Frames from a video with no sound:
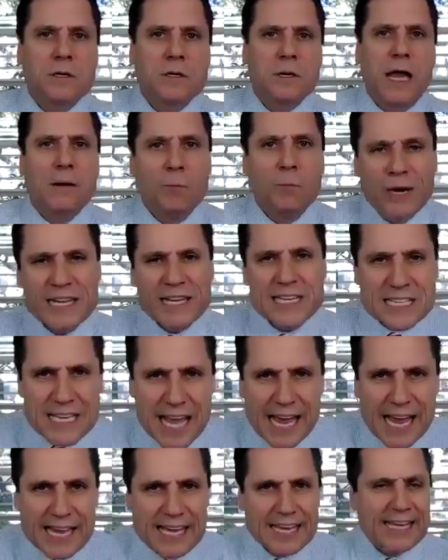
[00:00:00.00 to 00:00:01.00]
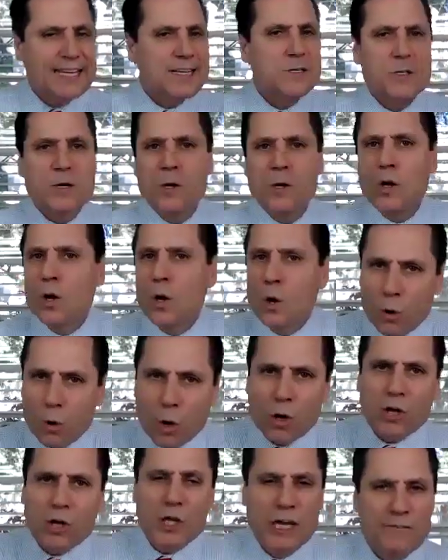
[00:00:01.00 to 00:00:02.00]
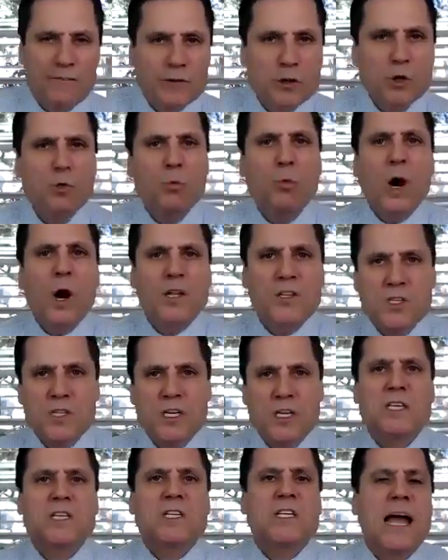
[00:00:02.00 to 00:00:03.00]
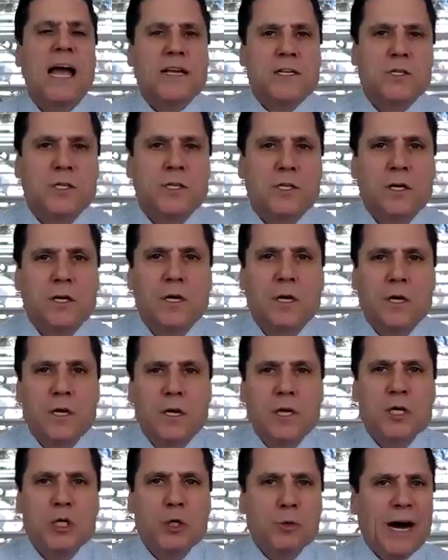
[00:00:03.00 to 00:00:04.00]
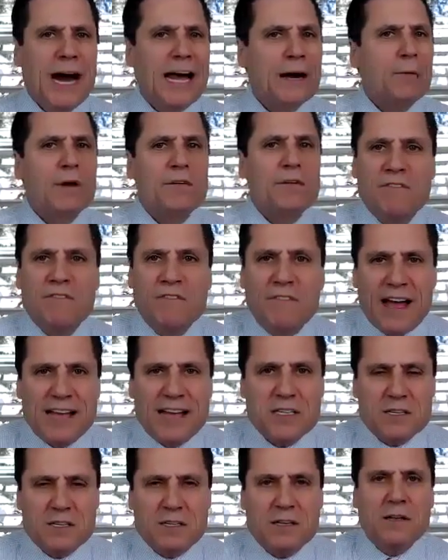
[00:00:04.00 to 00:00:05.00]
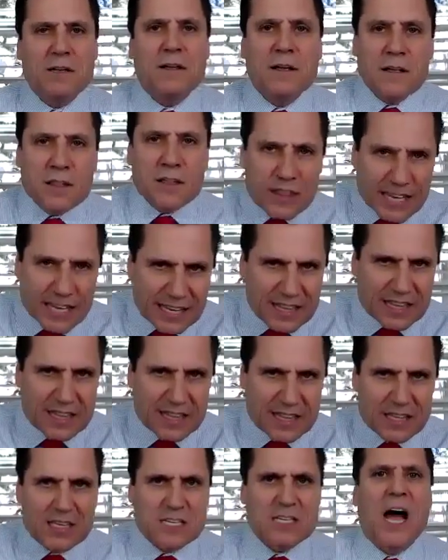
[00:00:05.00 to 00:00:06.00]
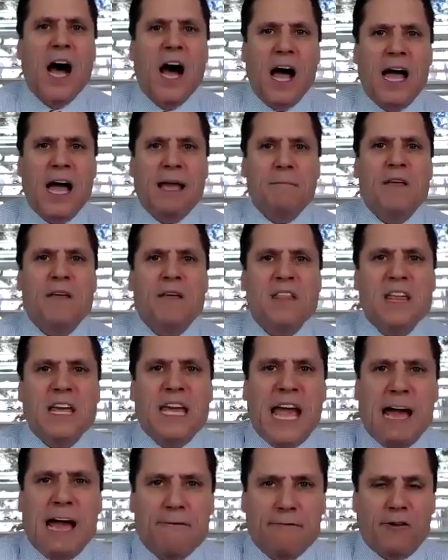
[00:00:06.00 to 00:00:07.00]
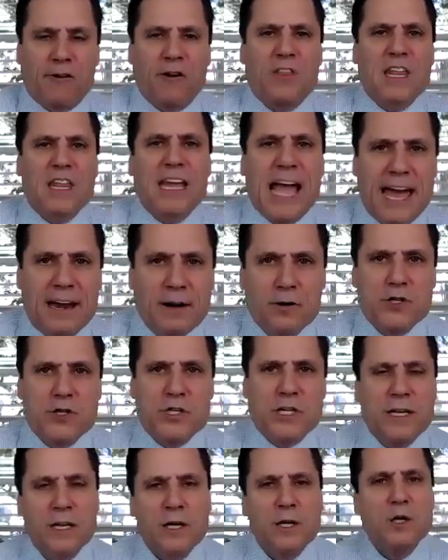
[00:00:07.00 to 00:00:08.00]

And what he's saying is, look, if you want success, you got to invest the time, the effort, the energy.